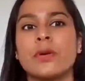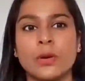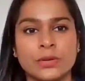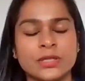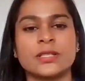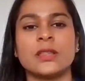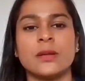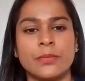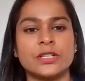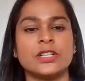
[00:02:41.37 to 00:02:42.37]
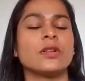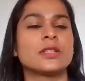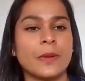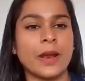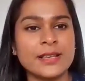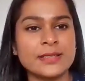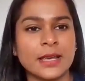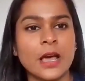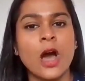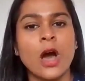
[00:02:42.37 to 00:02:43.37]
process in the body called splicing,